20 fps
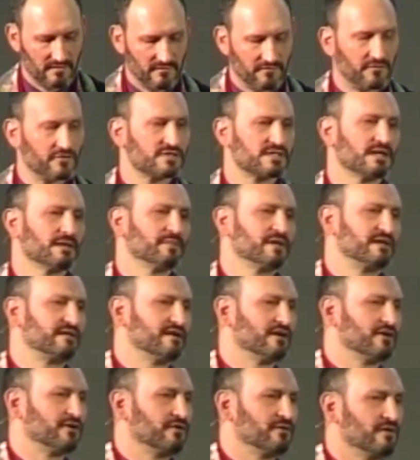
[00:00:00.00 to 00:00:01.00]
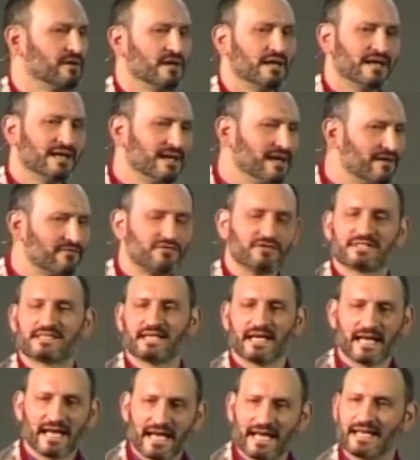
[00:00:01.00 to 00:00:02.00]
First, let me tell you, never
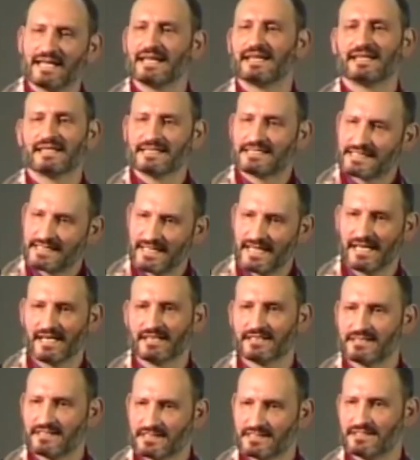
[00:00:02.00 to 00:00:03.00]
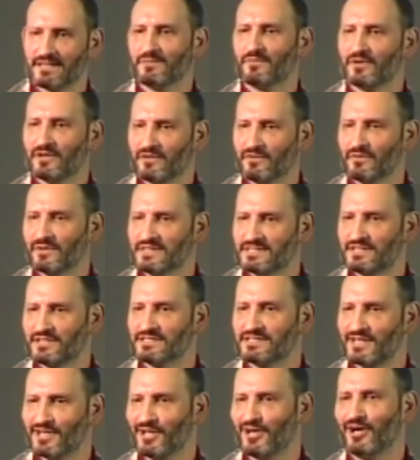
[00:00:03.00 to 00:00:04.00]
say any of these things to someone who has
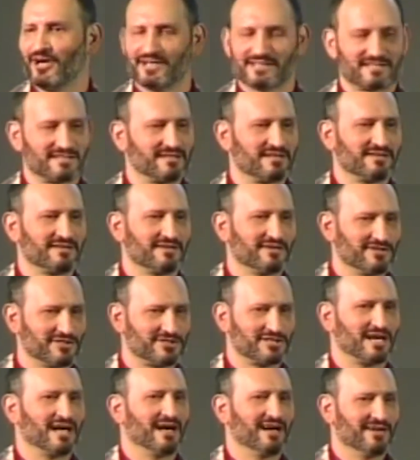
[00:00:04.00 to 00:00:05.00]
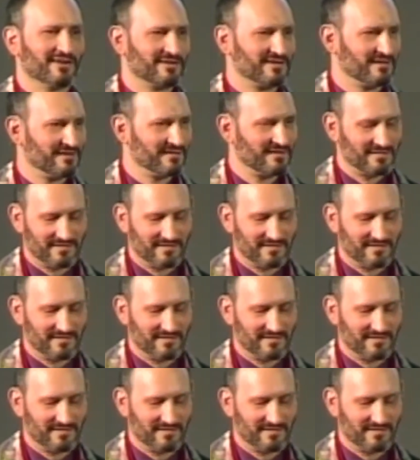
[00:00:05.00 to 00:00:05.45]
just lost a child.